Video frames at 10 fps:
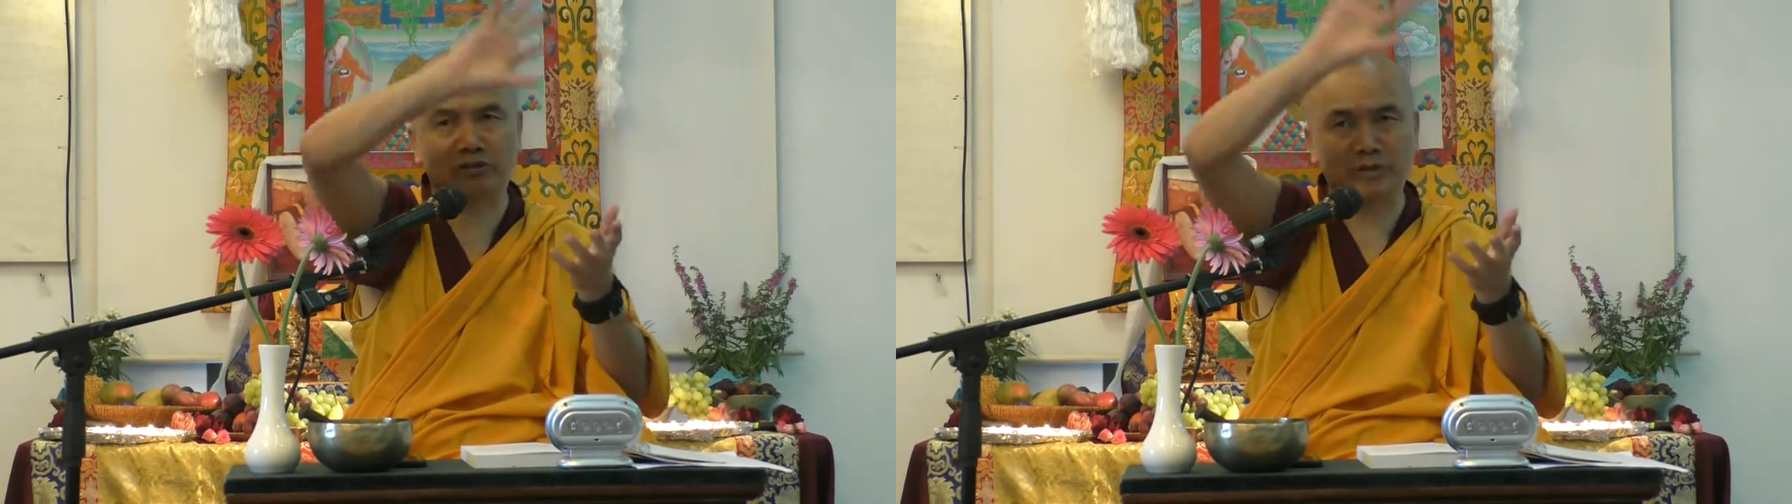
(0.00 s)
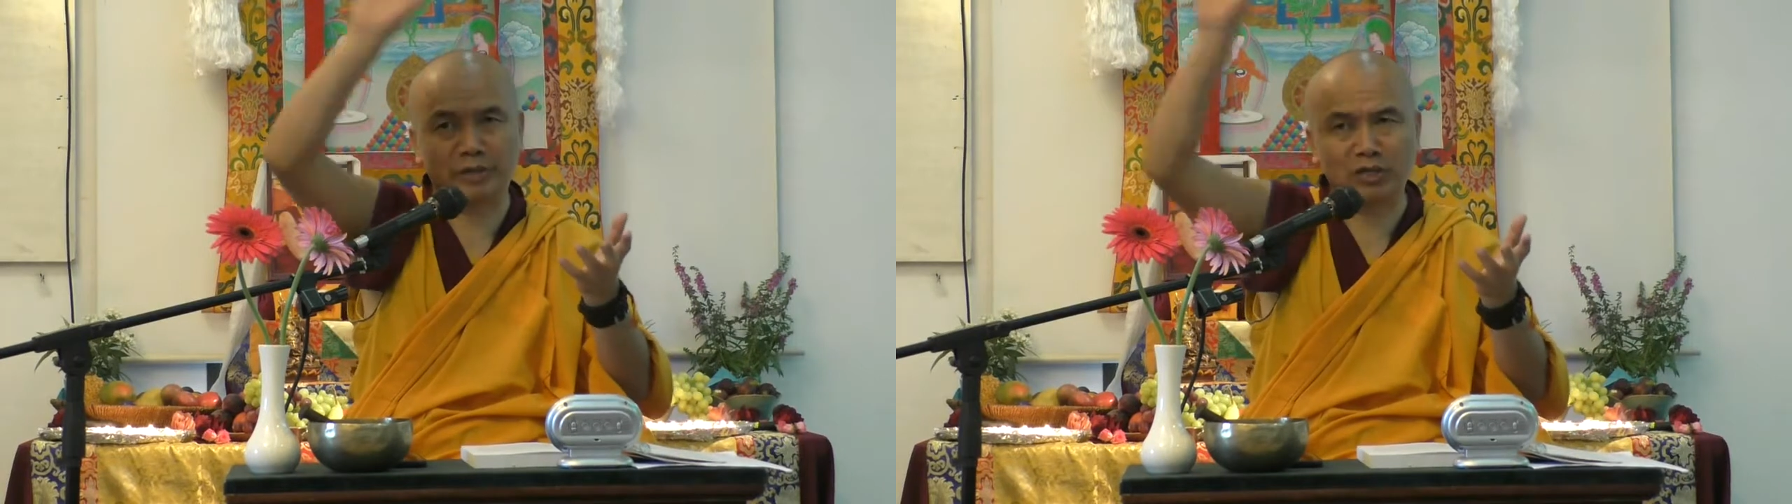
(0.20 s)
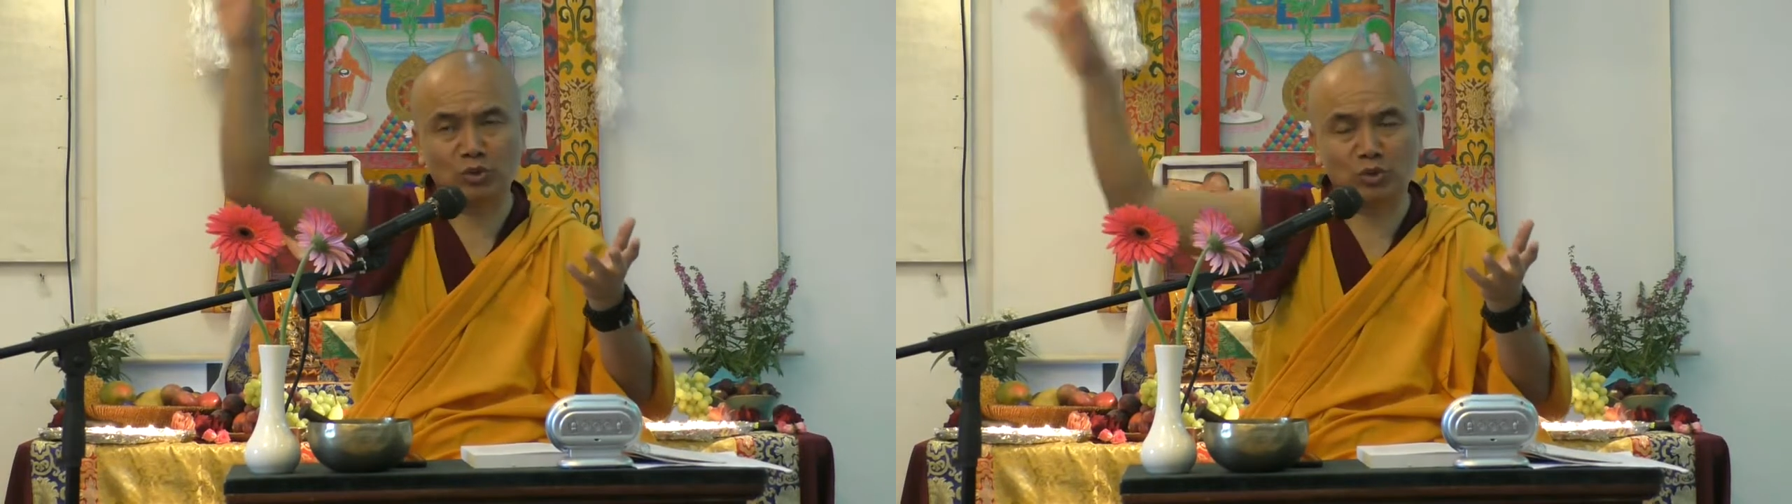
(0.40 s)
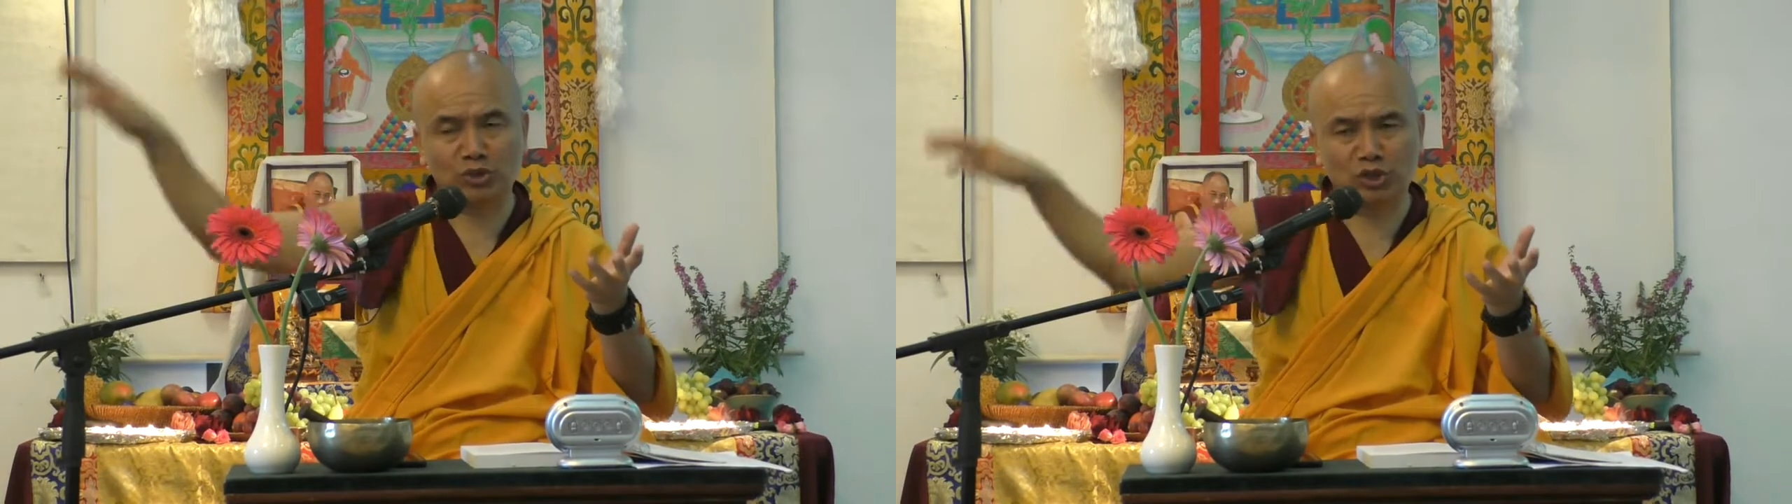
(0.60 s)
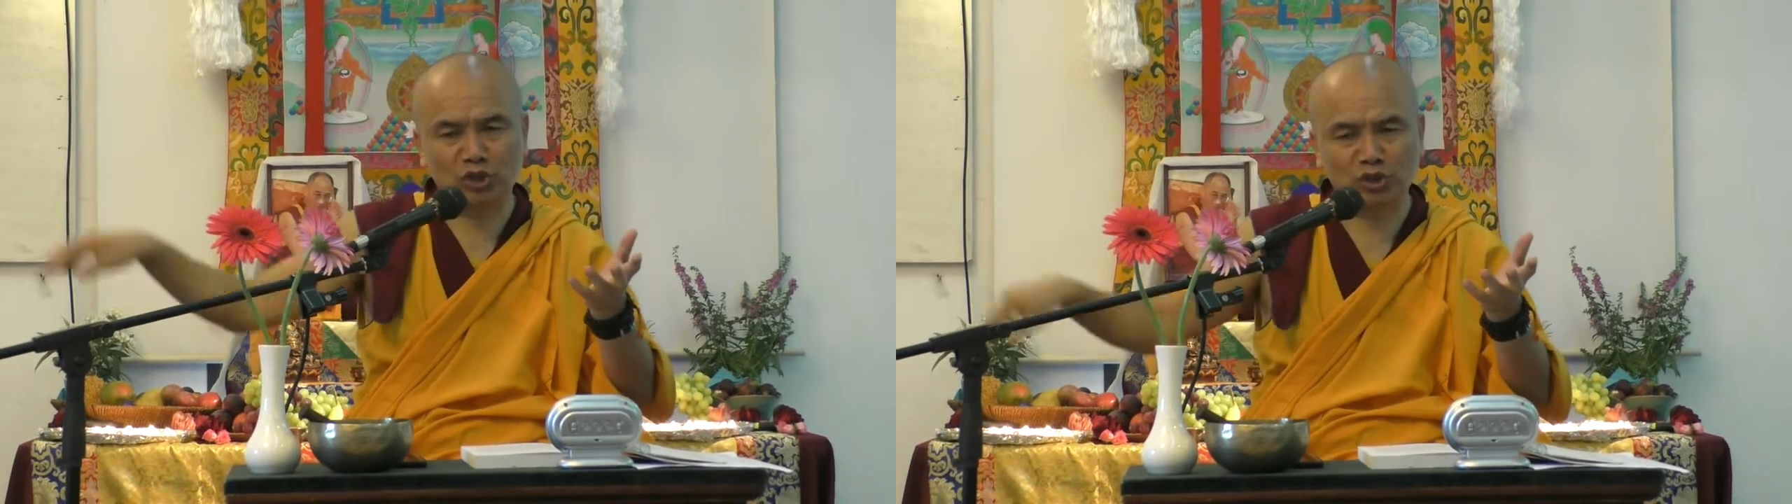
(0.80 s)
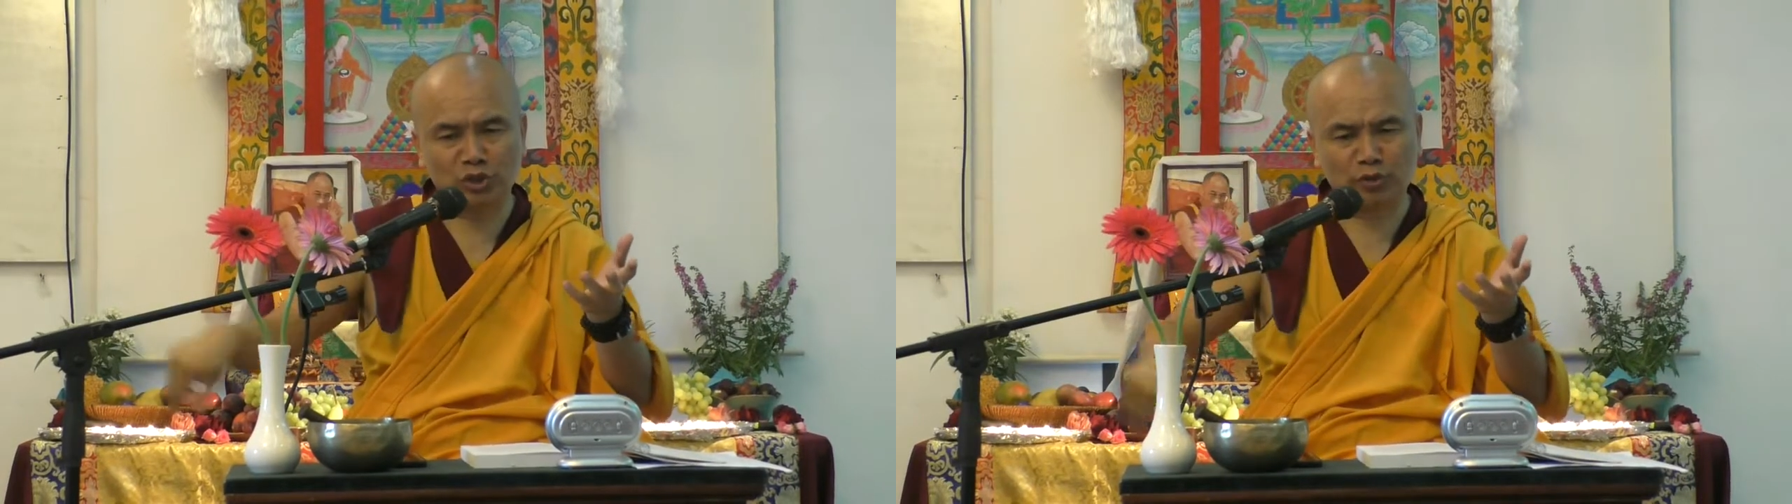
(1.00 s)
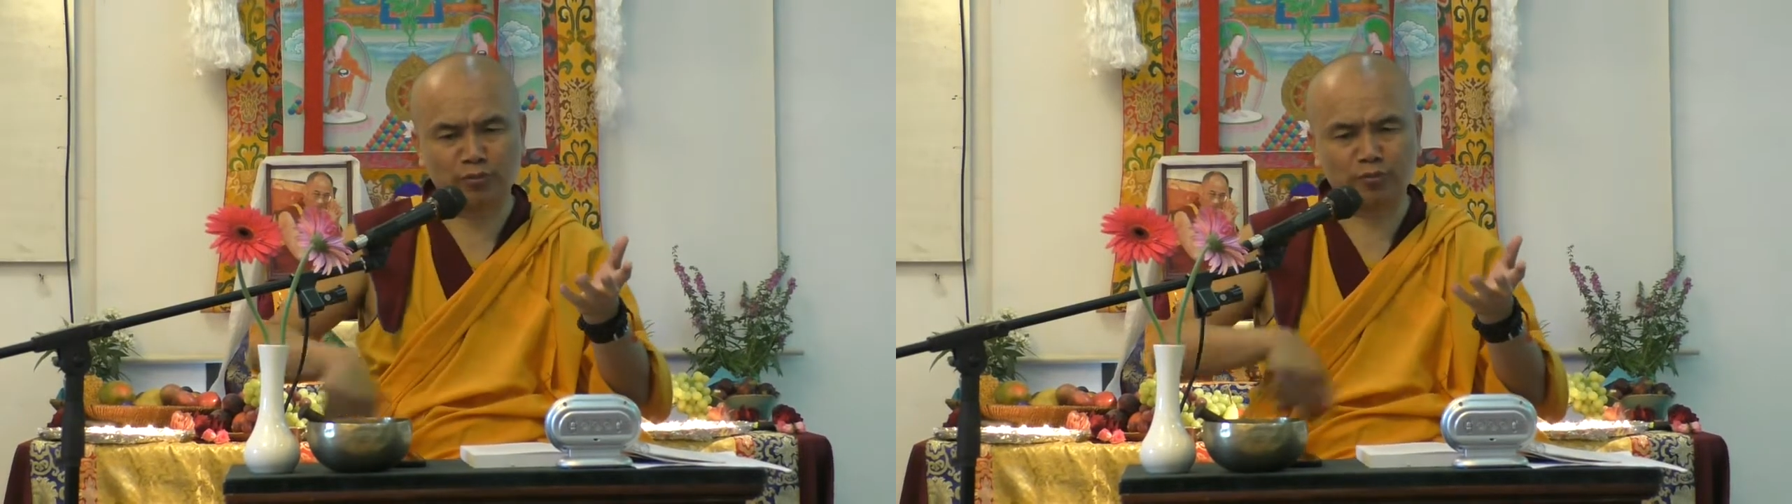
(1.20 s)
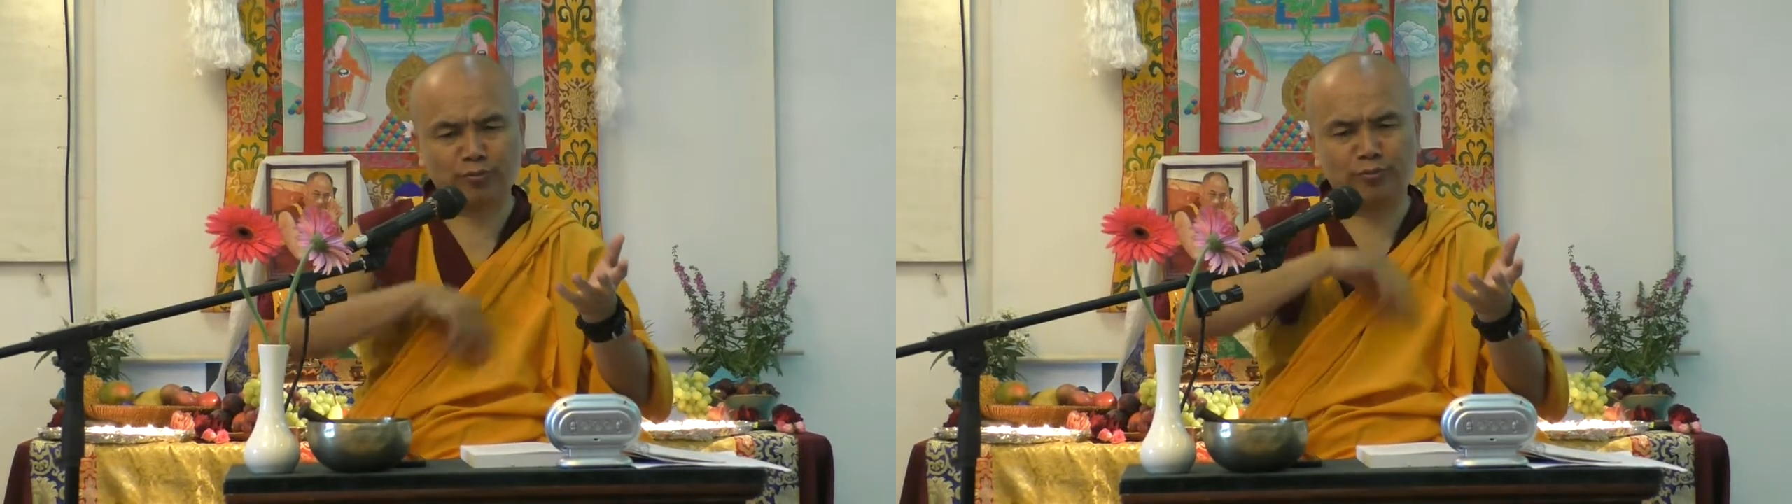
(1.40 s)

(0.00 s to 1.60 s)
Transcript: dependent origination.